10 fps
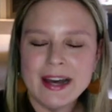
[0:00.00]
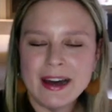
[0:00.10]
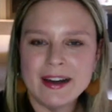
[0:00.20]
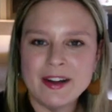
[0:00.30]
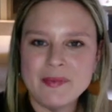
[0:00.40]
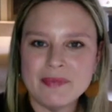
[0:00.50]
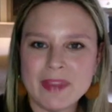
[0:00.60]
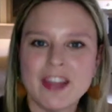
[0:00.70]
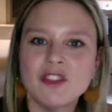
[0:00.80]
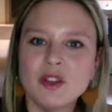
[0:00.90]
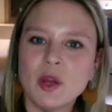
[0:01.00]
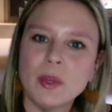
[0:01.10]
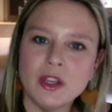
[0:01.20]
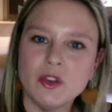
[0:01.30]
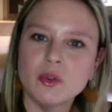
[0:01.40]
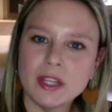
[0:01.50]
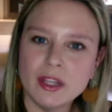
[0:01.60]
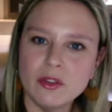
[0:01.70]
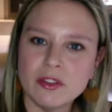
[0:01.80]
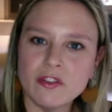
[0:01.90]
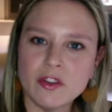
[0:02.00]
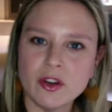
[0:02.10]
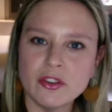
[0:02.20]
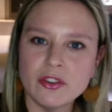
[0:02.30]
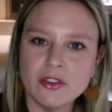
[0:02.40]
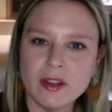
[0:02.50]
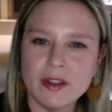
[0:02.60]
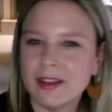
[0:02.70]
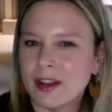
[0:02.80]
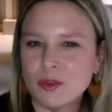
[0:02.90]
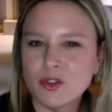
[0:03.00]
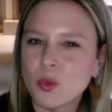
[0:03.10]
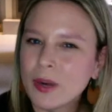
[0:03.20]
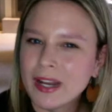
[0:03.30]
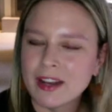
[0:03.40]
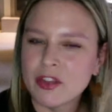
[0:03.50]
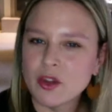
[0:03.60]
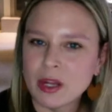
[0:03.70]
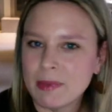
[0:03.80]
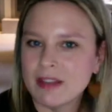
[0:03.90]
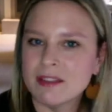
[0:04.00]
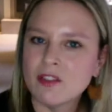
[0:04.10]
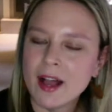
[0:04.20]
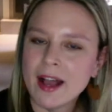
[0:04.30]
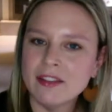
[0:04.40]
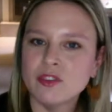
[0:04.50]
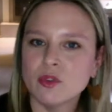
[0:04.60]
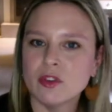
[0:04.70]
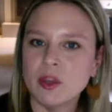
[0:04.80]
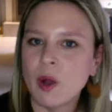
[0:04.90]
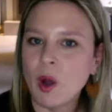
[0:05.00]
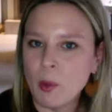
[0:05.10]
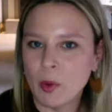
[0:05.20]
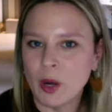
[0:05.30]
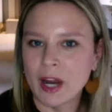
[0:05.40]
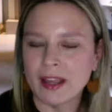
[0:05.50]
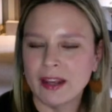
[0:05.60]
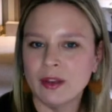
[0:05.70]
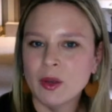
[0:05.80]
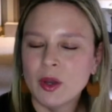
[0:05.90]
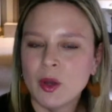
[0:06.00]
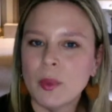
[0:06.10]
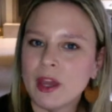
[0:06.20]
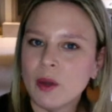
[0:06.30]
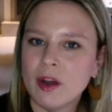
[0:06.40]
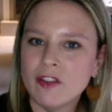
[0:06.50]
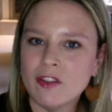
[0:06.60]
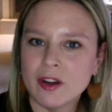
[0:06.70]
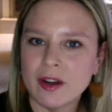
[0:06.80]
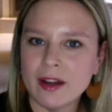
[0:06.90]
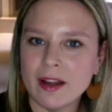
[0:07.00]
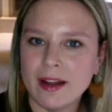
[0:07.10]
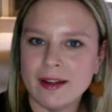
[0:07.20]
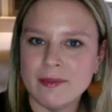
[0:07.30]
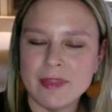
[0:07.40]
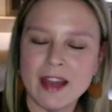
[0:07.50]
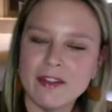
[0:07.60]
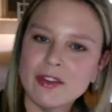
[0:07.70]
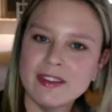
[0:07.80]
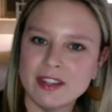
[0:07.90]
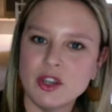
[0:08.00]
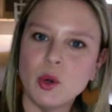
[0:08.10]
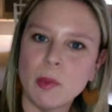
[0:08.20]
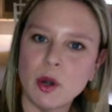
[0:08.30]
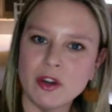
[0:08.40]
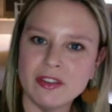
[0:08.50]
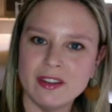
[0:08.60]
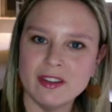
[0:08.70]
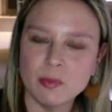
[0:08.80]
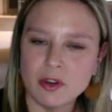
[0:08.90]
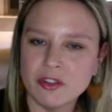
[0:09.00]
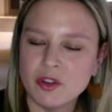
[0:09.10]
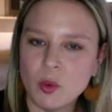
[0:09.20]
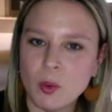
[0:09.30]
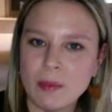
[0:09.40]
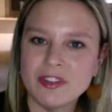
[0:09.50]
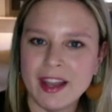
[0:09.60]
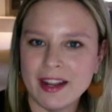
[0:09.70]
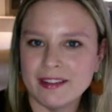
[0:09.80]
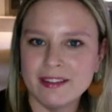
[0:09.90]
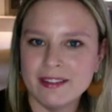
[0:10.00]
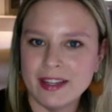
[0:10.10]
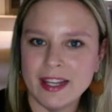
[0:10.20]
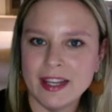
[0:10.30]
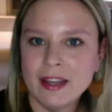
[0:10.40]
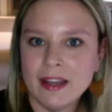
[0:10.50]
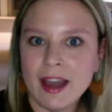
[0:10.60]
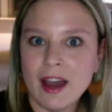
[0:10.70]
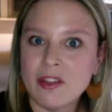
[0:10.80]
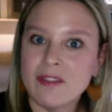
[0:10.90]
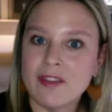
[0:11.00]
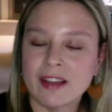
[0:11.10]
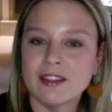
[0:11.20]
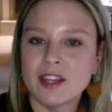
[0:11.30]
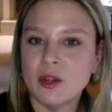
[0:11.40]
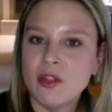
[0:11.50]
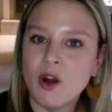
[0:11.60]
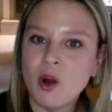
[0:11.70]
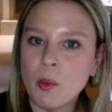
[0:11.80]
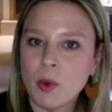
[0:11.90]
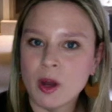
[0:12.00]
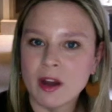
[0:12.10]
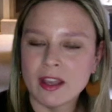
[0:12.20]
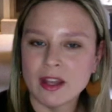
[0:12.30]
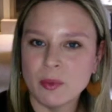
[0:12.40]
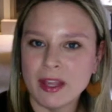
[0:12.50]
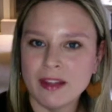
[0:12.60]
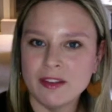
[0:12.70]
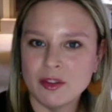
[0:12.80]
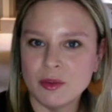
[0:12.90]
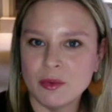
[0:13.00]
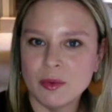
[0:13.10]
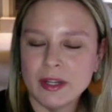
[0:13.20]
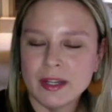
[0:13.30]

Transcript: As you know, we usually use the first, 20 to 30 minutes of class to review homework, and we go over every single person's personal website to see how they've executed the homework, and we do